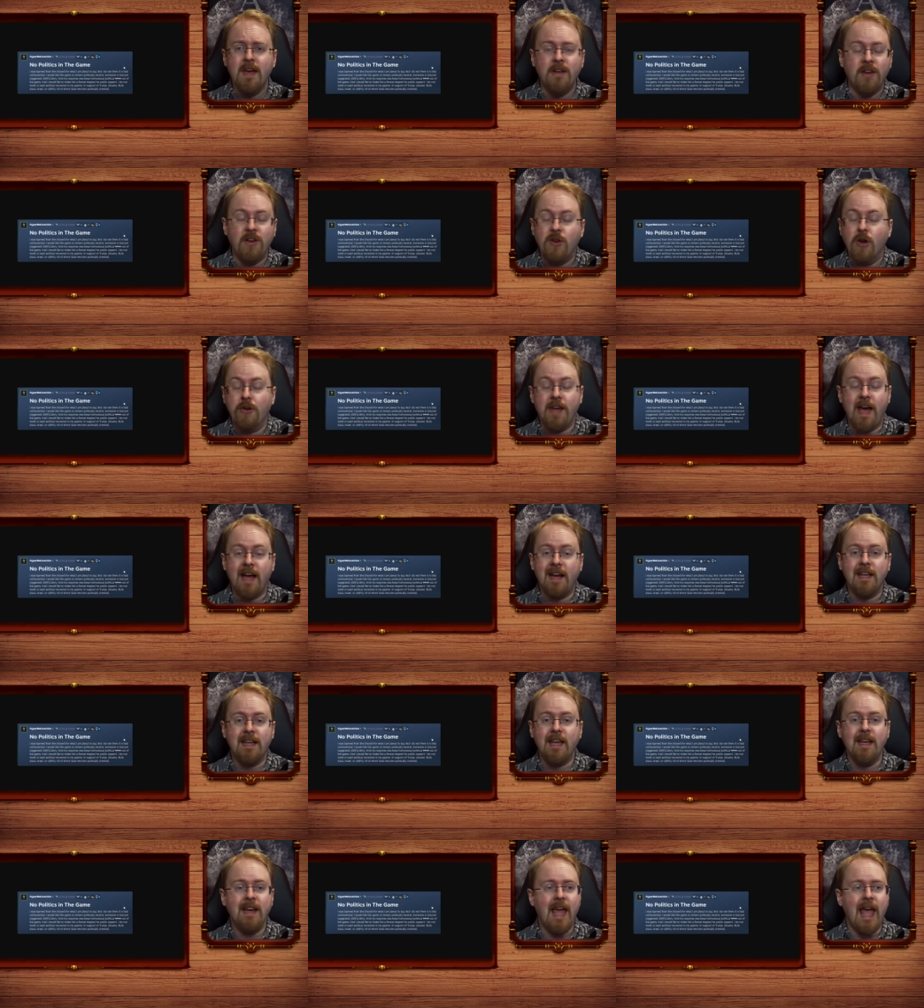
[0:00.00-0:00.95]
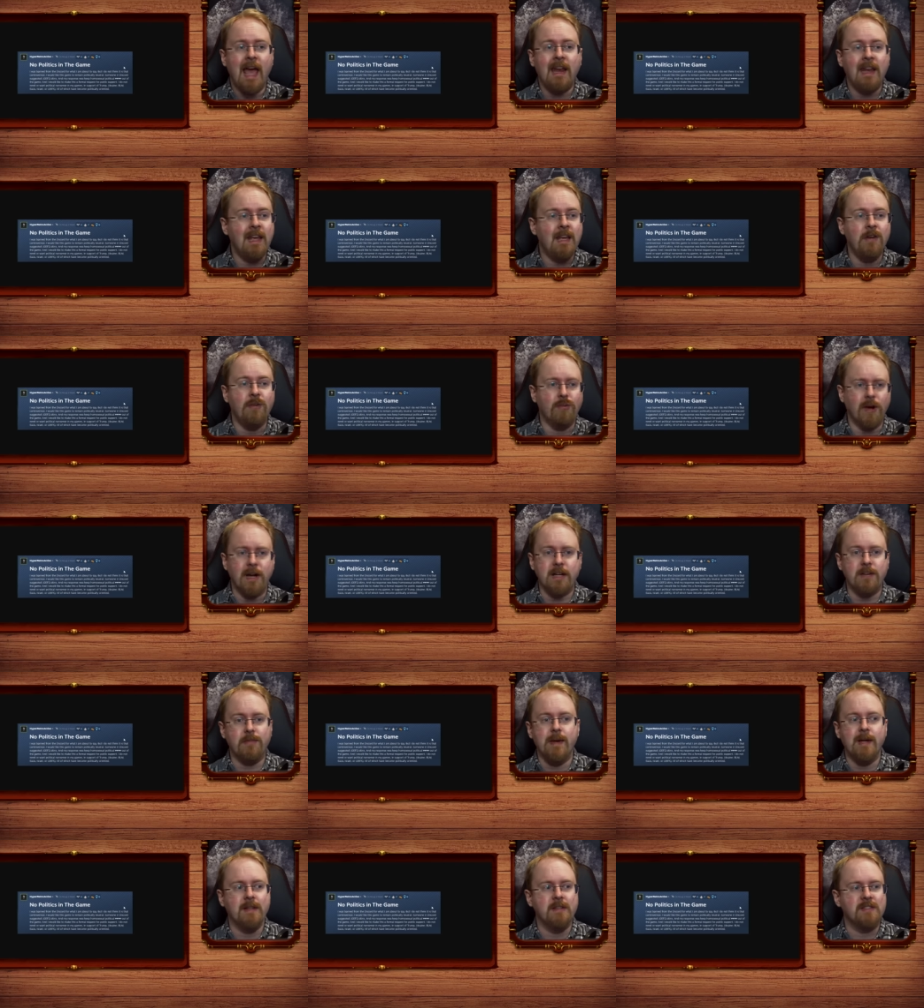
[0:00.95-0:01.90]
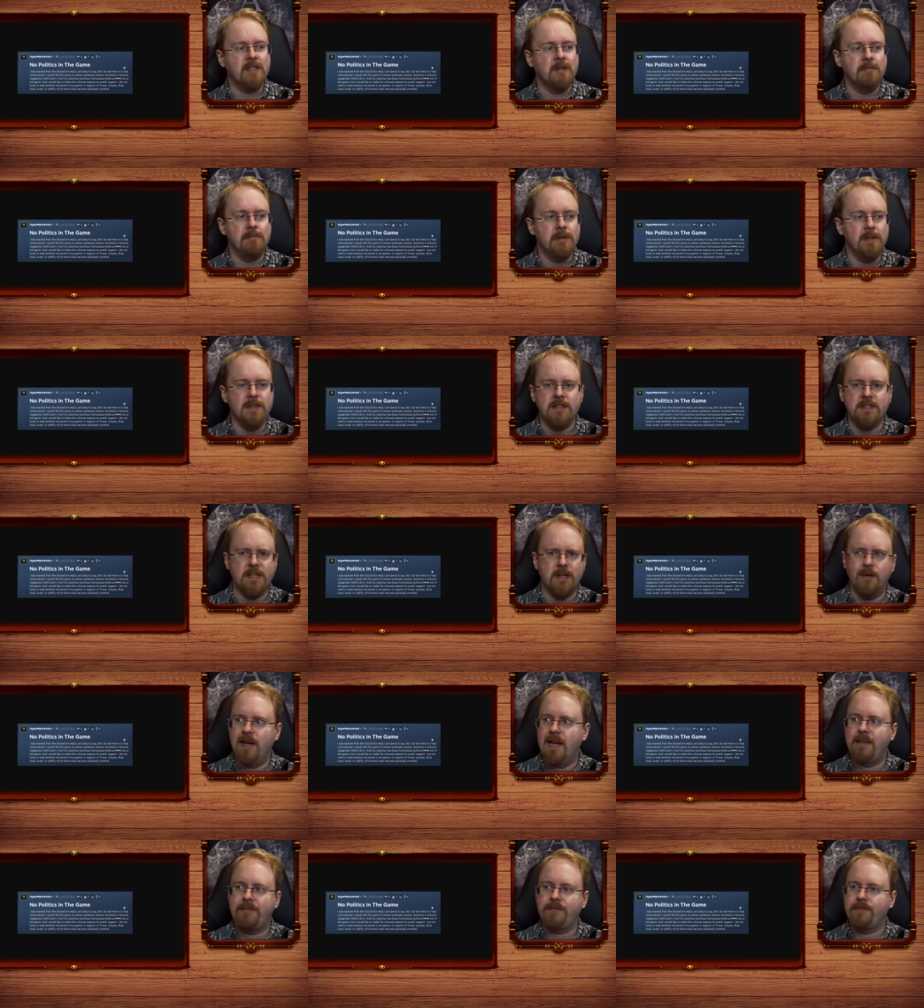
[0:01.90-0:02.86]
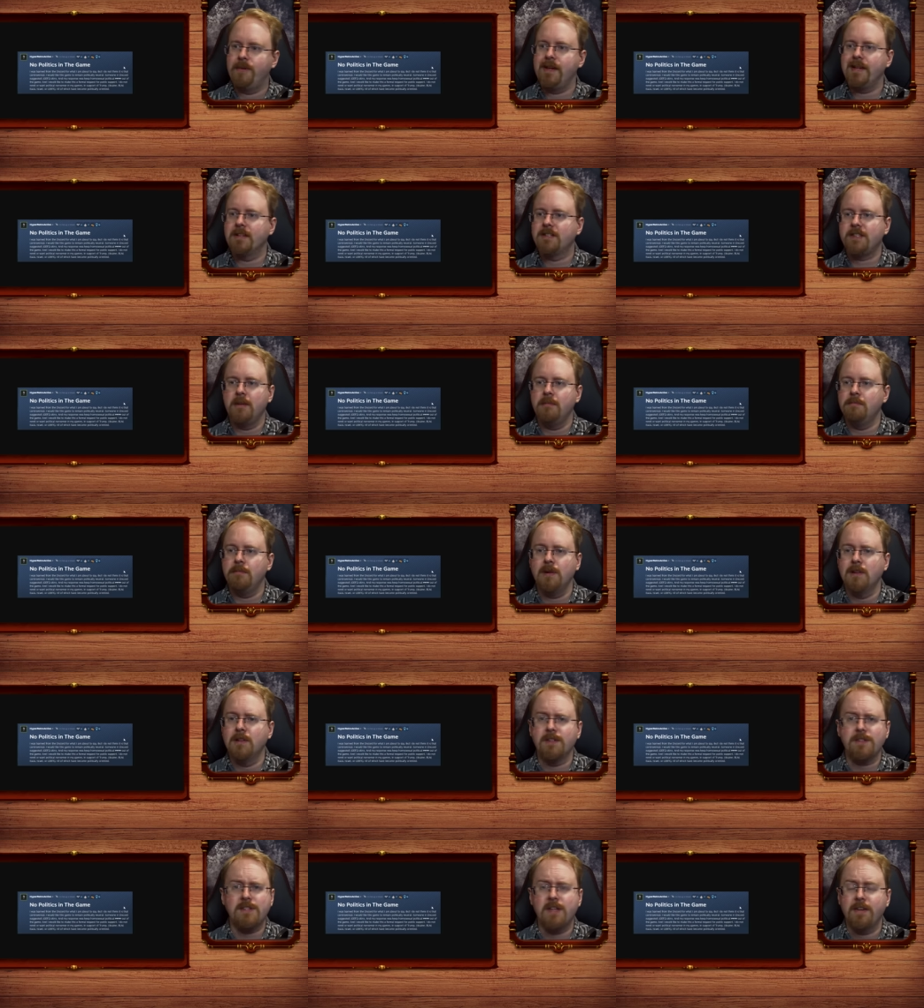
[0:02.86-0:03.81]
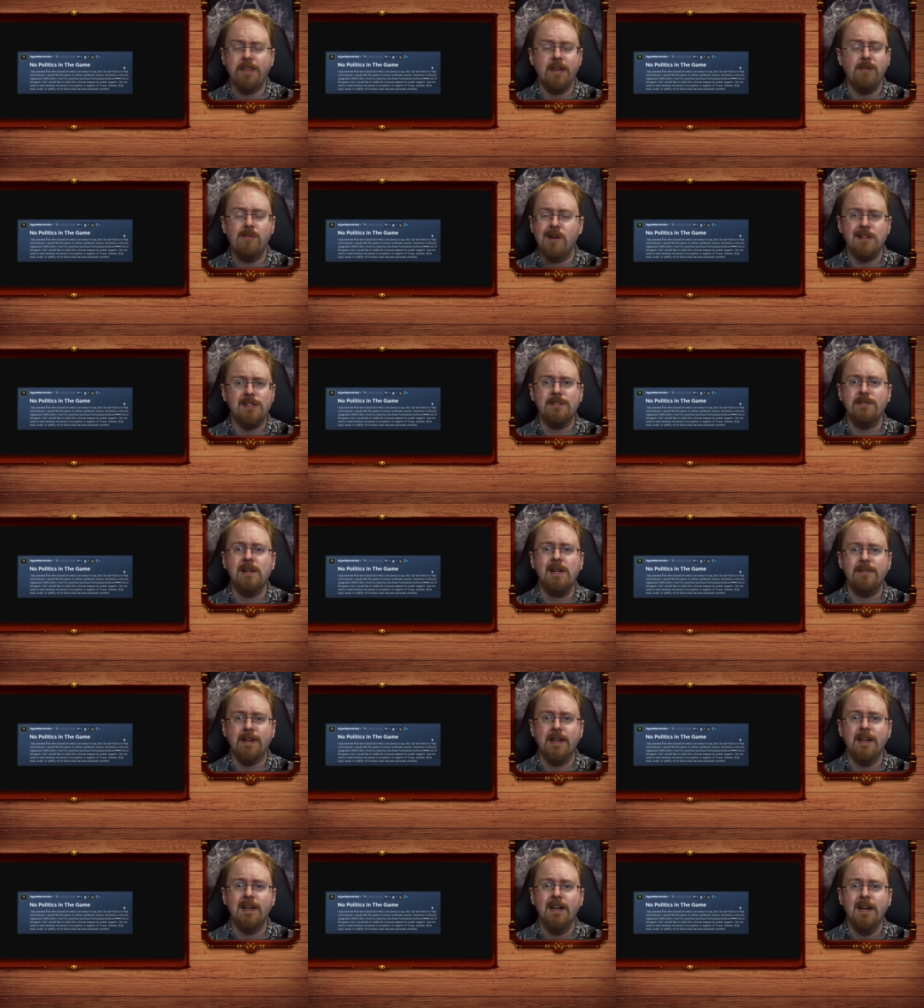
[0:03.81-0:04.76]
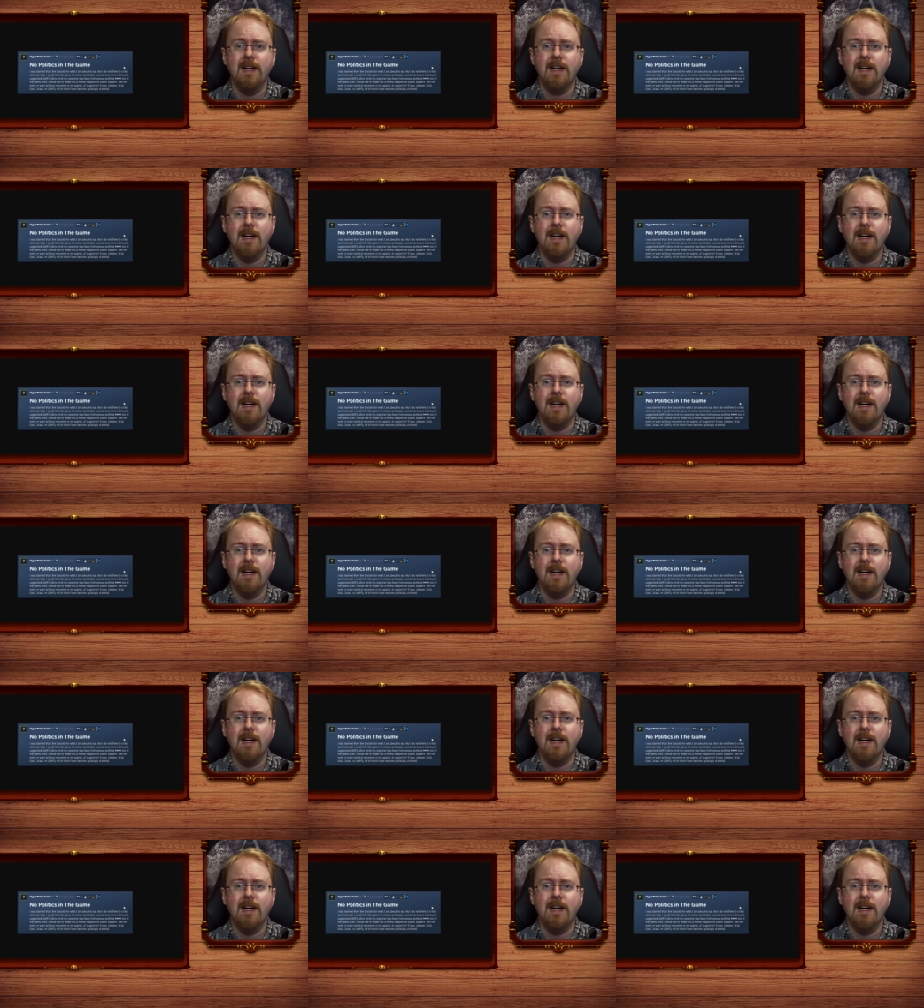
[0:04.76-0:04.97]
not adding in any right-wing symbols, no left-wing symbols, nothing whatsoever,